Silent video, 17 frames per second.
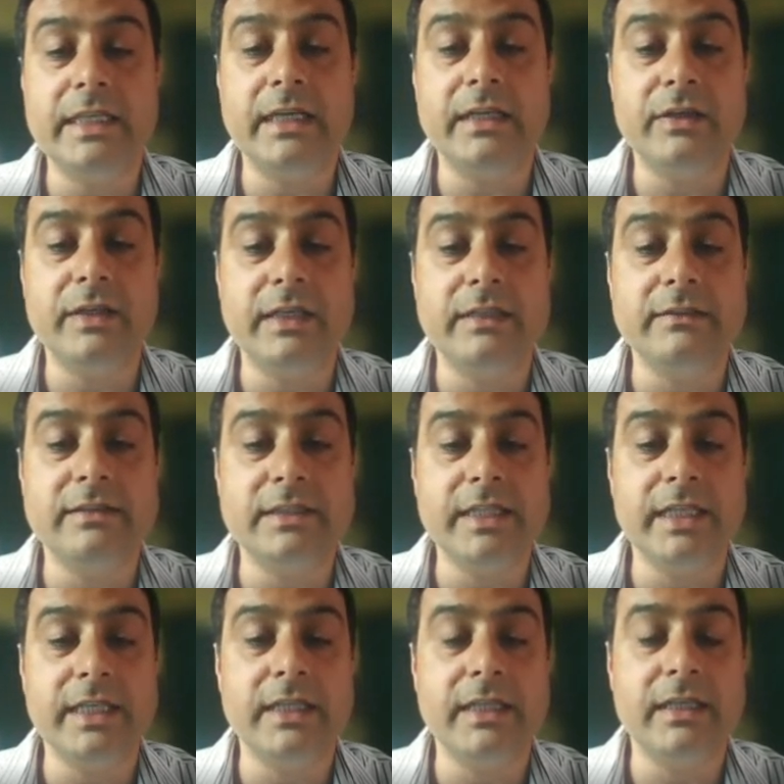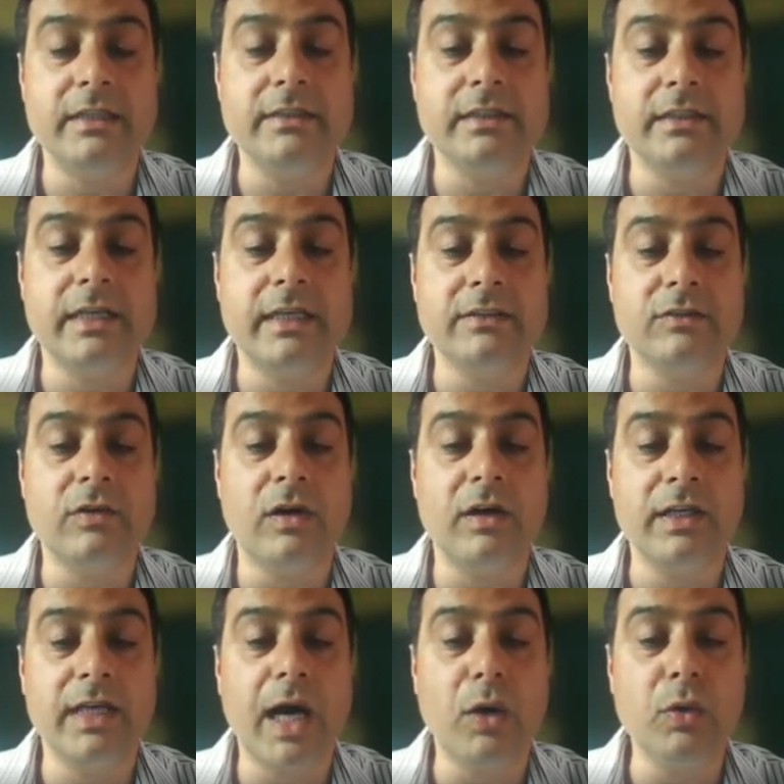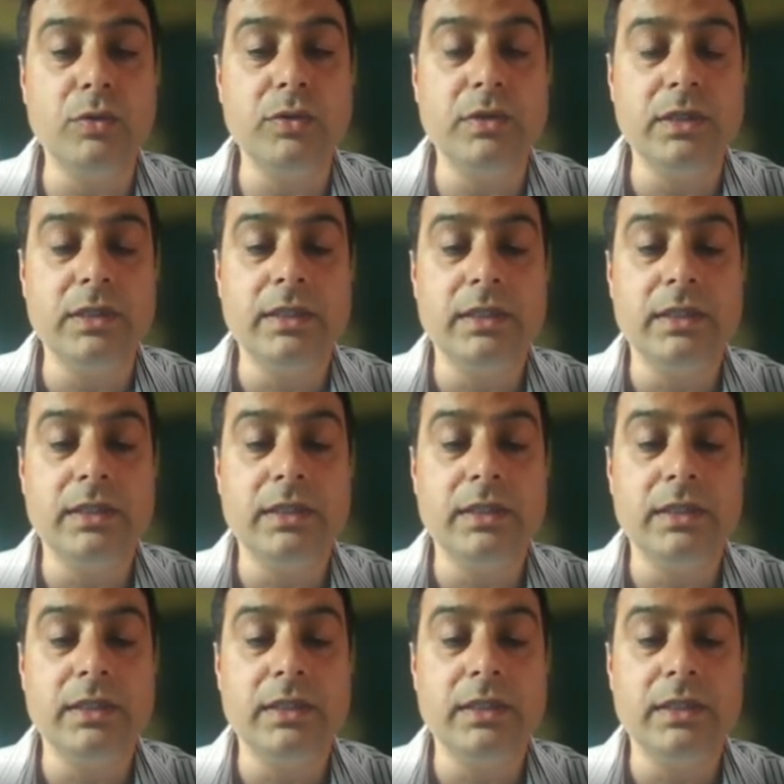And you can see agriculture has gone down.